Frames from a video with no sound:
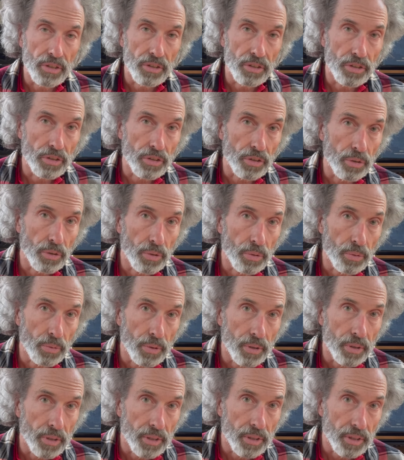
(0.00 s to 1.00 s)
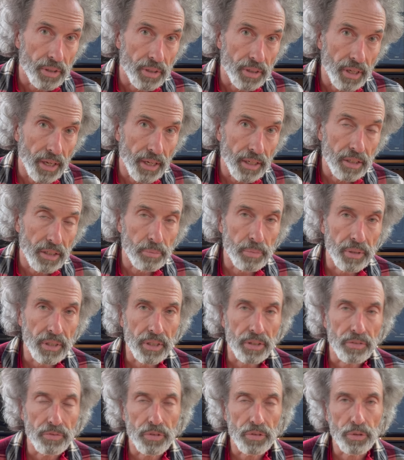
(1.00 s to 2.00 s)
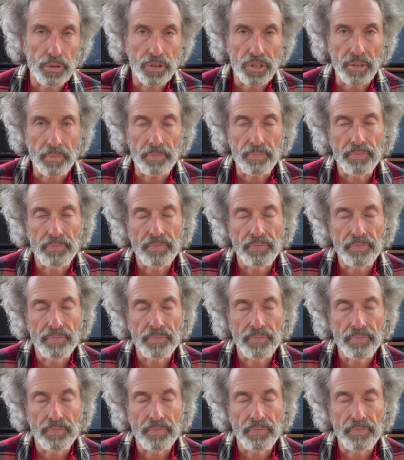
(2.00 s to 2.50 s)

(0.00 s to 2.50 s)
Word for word: so that can be confusing.